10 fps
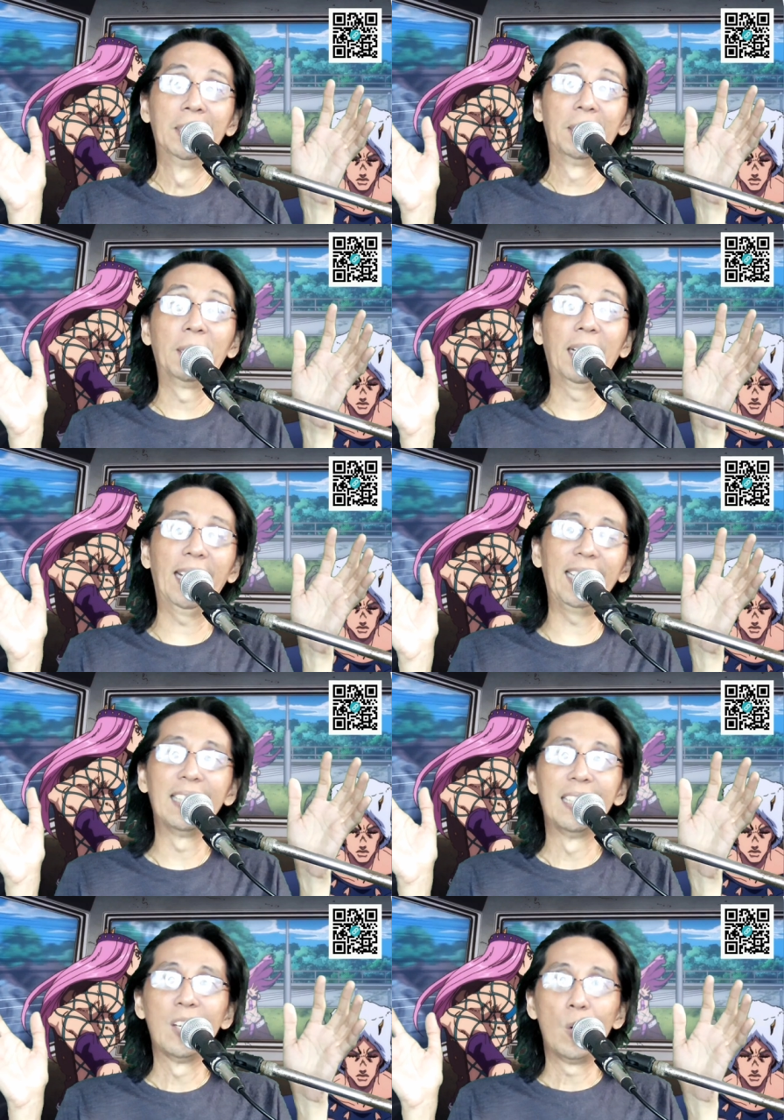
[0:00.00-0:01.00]
Okay?
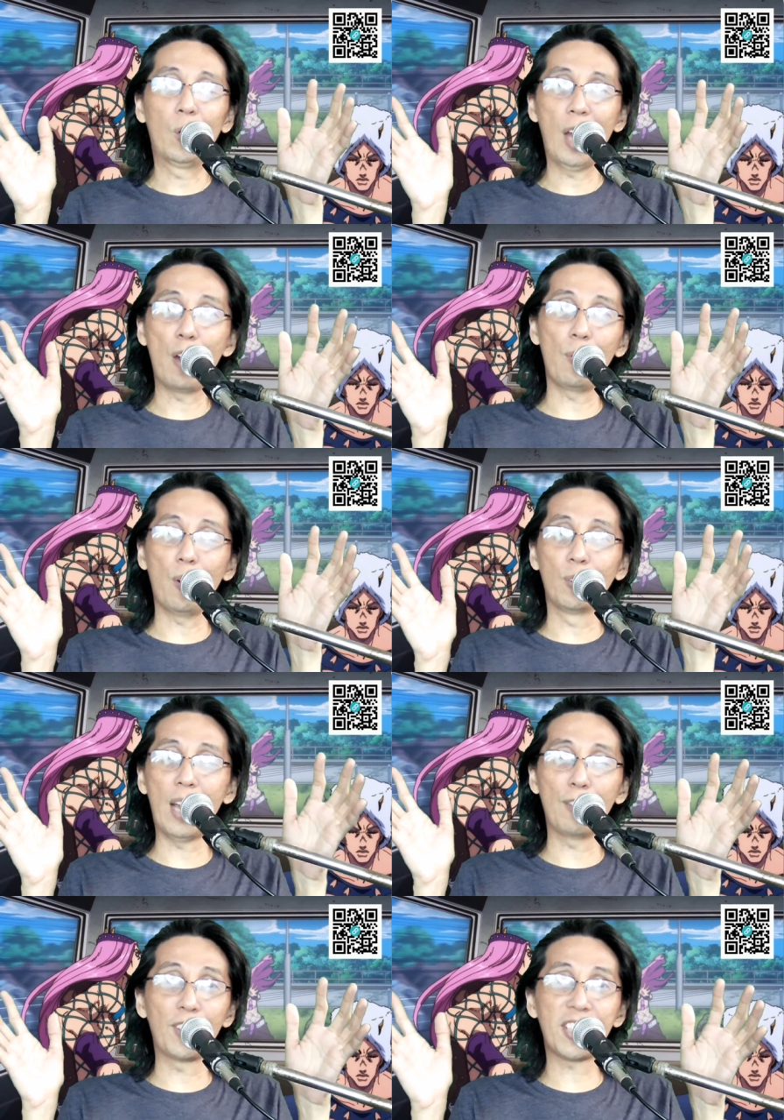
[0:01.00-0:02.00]
On how on
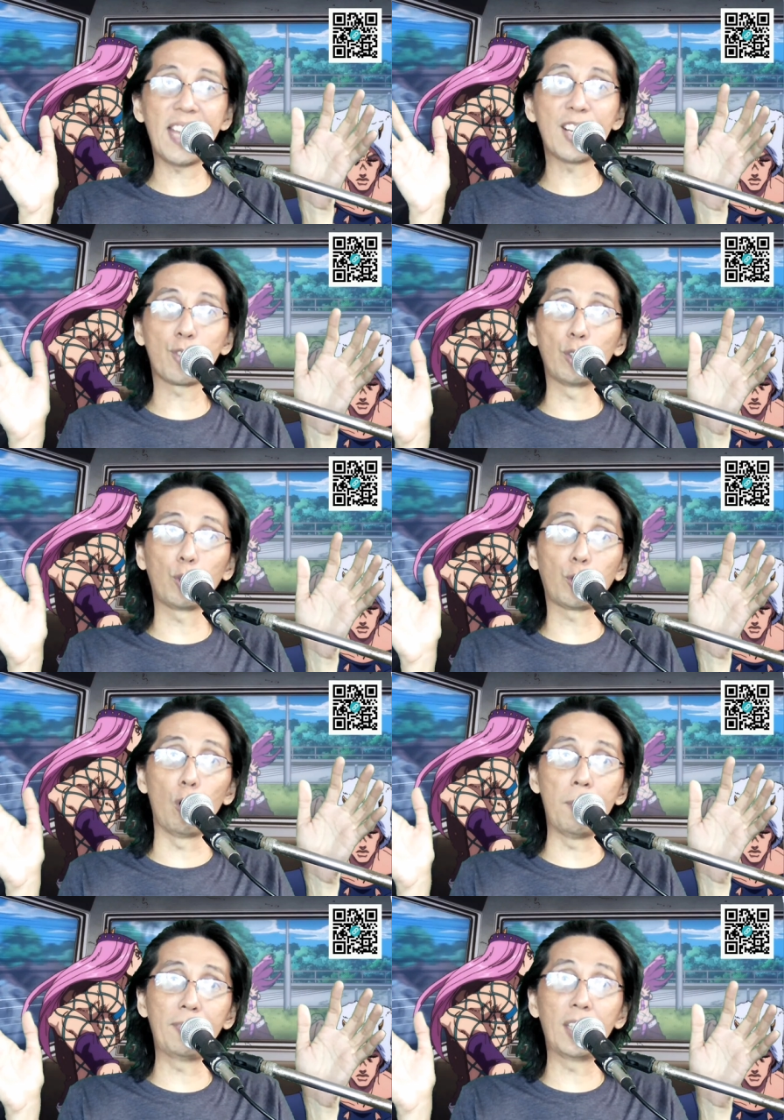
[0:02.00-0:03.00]
how this stand is going to
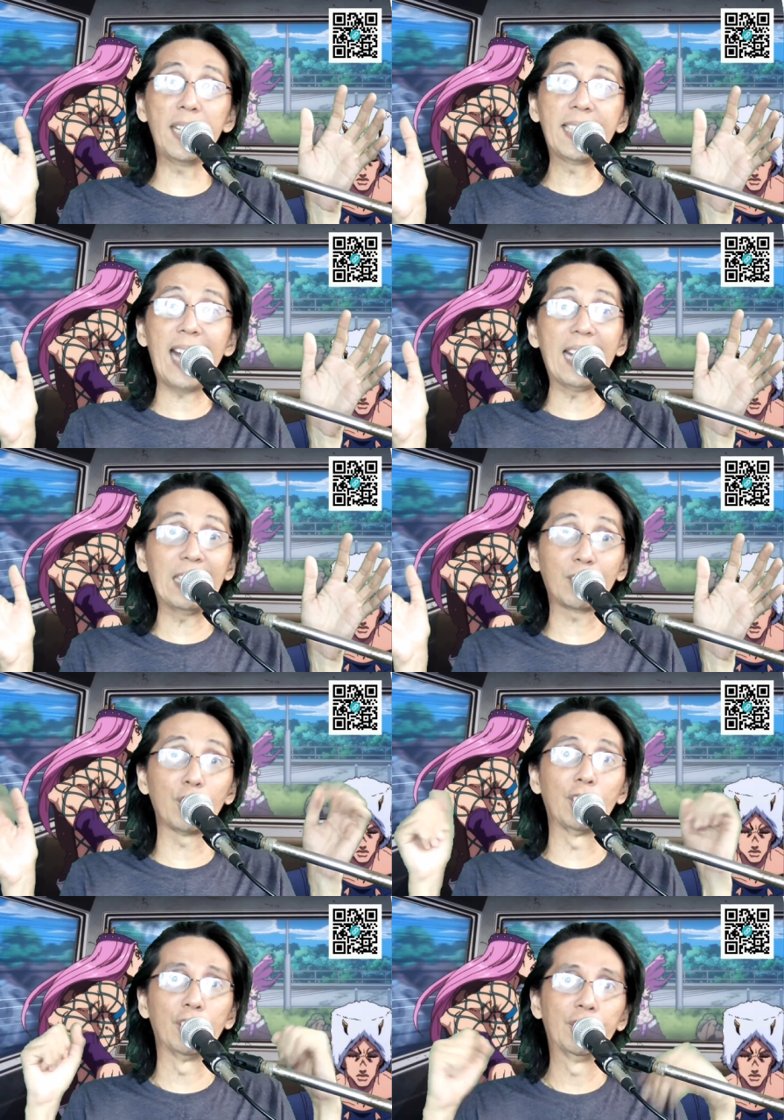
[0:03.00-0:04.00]
torment the lead
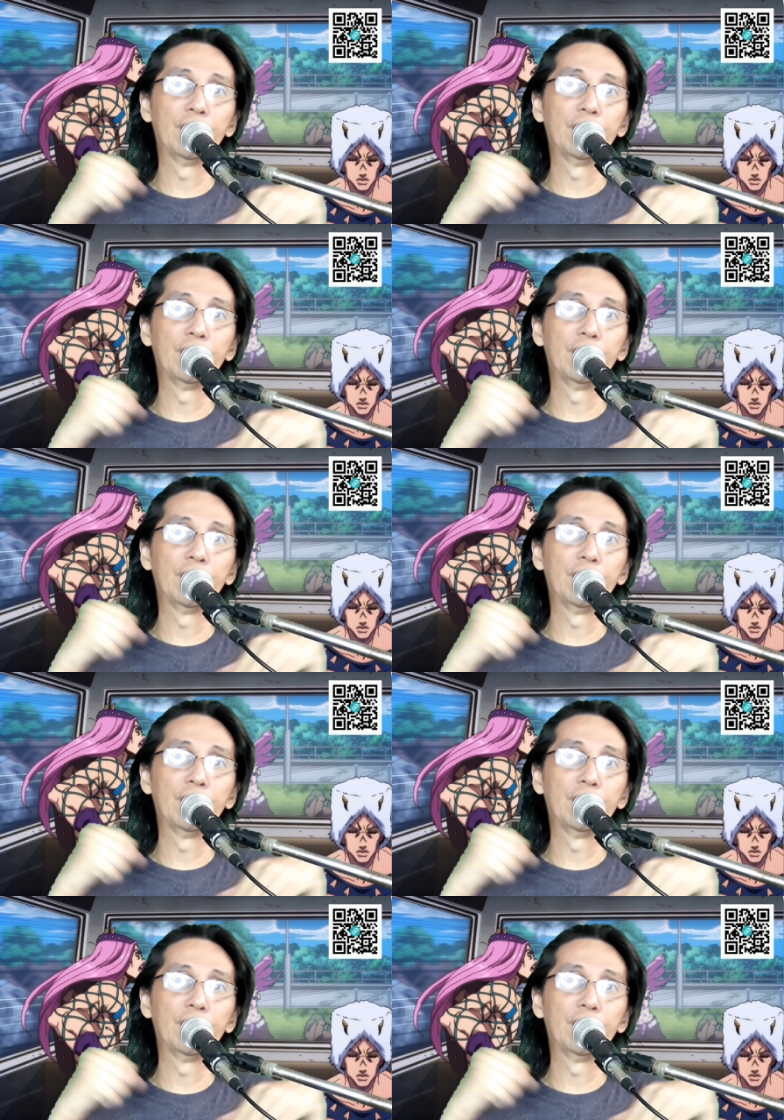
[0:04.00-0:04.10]
character.